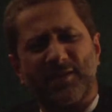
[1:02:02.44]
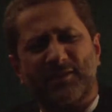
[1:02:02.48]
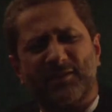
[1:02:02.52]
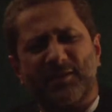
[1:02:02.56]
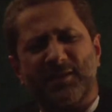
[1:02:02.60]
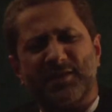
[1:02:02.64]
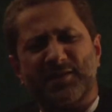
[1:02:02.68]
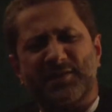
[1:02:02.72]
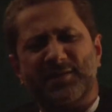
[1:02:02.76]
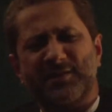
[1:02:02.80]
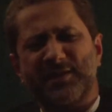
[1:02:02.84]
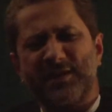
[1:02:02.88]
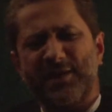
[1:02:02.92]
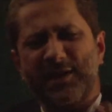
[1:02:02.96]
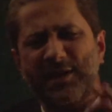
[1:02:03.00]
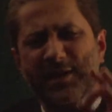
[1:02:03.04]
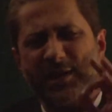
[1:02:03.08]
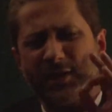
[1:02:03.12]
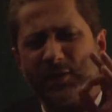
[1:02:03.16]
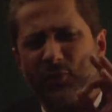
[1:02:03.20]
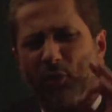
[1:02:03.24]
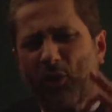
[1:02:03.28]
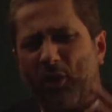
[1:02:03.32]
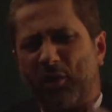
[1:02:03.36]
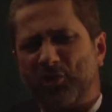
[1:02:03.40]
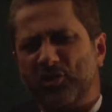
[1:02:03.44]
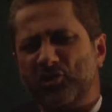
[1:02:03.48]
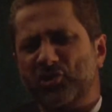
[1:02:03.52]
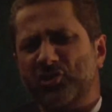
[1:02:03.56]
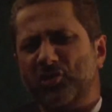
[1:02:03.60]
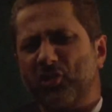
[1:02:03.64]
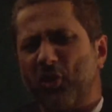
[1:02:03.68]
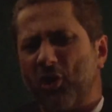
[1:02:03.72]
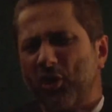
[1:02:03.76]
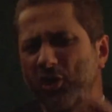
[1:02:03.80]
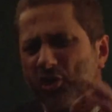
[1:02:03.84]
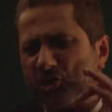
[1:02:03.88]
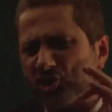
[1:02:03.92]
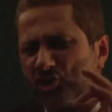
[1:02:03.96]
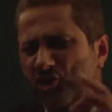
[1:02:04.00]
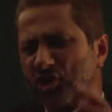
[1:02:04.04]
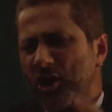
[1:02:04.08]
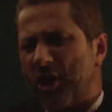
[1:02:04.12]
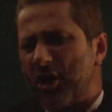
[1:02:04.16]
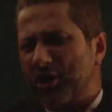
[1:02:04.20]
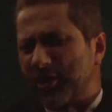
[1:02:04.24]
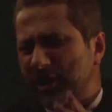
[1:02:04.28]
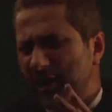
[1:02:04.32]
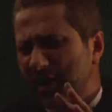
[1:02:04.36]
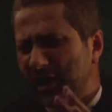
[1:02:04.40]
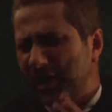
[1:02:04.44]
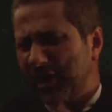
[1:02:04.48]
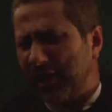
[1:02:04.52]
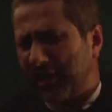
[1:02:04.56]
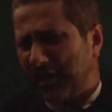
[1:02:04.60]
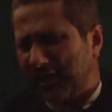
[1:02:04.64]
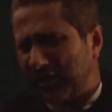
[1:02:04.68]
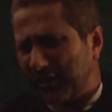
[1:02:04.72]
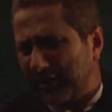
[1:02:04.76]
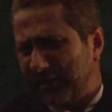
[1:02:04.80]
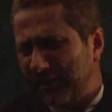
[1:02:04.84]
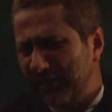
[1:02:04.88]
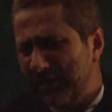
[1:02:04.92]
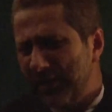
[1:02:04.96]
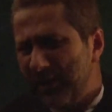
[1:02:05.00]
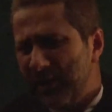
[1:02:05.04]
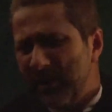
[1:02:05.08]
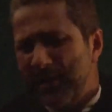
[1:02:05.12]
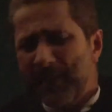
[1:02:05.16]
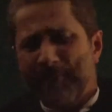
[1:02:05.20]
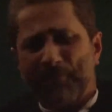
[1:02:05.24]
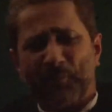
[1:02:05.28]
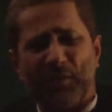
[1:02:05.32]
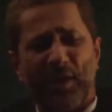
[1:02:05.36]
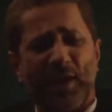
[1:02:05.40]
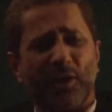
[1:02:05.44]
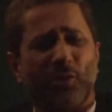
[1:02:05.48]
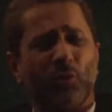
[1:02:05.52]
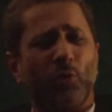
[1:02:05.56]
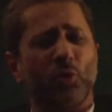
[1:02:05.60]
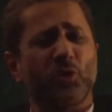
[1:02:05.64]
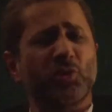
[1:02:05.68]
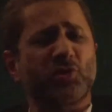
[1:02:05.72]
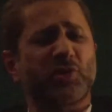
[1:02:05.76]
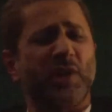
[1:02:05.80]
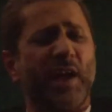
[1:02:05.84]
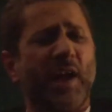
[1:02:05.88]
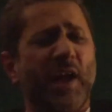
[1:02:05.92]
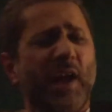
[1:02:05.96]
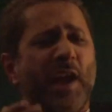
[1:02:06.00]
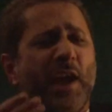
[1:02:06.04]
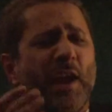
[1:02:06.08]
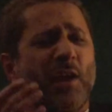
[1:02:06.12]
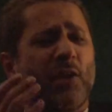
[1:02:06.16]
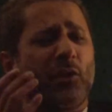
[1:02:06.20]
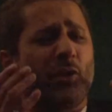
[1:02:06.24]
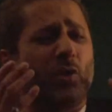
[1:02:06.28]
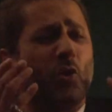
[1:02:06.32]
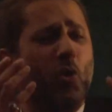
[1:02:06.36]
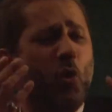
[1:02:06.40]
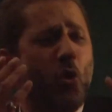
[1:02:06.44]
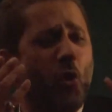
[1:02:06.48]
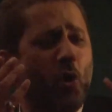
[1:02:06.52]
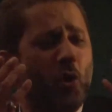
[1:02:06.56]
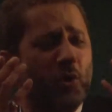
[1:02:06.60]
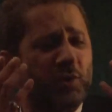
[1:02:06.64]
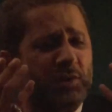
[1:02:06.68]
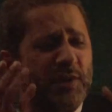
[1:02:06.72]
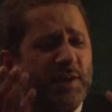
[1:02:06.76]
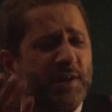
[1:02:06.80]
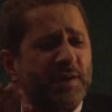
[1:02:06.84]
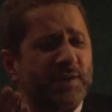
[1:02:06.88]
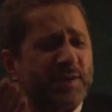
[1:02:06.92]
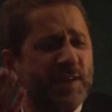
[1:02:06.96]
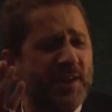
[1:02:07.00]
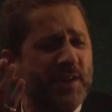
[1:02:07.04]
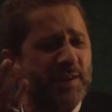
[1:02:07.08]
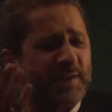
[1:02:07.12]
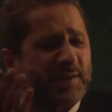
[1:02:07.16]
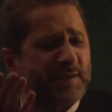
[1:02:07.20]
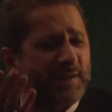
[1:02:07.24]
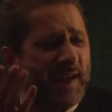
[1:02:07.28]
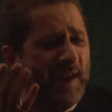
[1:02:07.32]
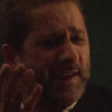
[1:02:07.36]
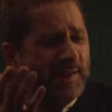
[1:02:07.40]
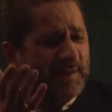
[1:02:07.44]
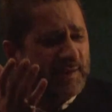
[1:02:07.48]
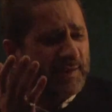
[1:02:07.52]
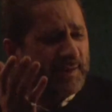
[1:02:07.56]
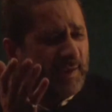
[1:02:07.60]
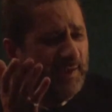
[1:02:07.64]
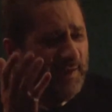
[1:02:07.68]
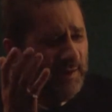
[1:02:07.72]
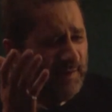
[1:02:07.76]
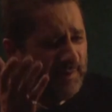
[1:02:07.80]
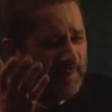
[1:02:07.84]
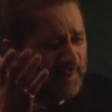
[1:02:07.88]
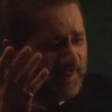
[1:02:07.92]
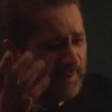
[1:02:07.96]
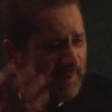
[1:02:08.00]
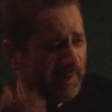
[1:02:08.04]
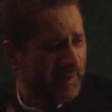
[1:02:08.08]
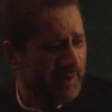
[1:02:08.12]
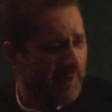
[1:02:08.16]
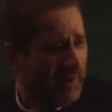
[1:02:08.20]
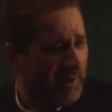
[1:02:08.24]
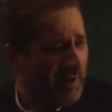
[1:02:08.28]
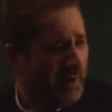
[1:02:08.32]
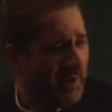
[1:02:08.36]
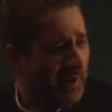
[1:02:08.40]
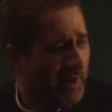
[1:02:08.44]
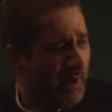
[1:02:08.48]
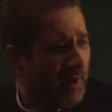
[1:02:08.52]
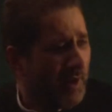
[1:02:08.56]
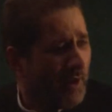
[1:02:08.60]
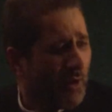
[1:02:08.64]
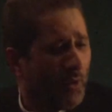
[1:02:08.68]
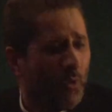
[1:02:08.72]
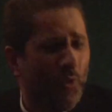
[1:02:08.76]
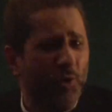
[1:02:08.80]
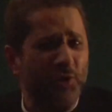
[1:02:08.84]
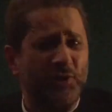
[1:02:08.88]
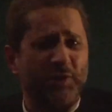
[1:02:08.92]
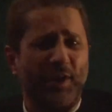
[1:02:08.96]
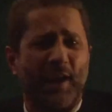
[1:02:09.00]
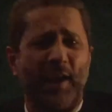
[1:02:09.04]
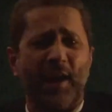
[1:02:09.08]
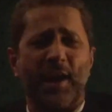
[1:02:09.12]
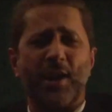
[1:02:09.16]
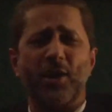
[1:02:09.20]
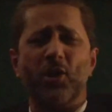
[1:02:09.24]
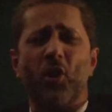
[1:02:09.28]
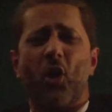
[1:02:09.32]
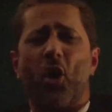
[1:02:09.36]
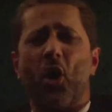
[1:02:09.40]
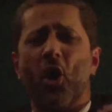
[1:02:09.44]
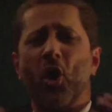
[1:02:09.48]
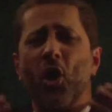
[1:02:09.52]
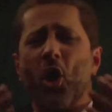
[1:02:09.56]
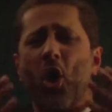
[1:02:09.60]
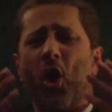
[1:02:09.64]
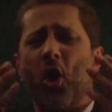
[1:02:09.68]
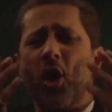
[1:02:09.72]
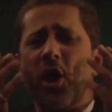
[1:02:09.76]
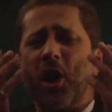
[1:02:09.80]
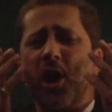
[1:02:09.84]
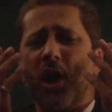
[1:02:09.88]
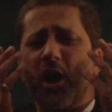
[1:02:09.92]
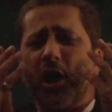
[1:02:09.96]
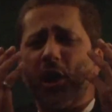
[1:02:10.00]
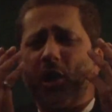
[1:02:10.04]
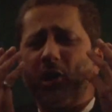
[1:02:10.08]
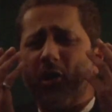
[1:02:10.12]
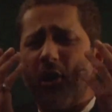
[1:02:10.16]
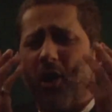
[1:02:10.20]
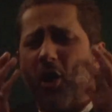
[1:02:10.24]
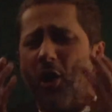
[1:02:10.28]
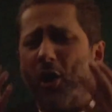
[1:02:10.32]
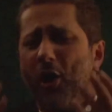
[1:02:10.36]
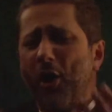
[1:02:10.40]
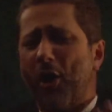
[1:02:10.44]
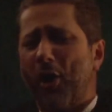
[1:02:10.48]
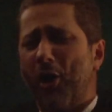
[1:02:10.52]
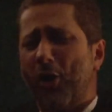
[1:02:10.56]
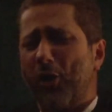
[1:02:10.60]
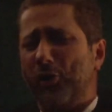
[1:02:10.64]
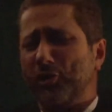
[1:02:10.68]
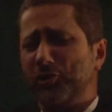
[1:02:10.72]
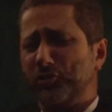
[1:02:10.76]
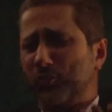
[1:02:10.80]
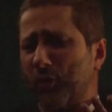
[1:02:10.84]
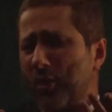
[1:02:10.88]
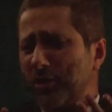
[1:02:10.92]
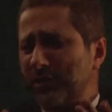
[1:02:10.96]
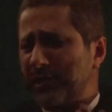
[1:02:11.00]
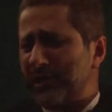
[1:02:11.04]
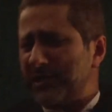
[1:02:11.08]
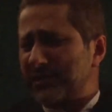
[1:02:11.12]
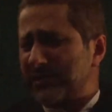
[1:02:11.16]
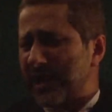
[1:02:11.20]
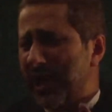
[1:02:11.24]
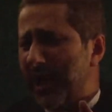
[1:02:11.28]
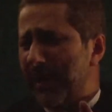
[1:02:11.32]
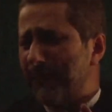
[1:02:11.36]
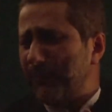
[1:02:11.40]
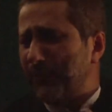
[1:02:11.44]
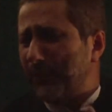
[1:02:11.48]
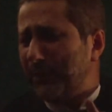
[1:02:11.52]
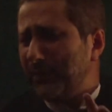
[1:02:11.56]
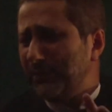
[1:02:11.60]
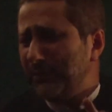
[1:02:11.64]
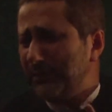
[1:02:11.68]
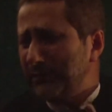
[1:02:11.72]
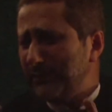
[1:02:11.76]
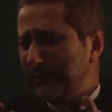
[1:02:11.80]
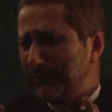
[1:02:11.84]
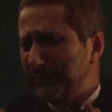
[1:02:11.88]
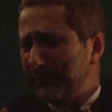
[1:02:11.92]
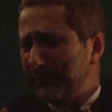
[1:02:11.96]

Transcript: that the scene was so shocking that Hussein loses his senses. Hussein no longer knows what has happened.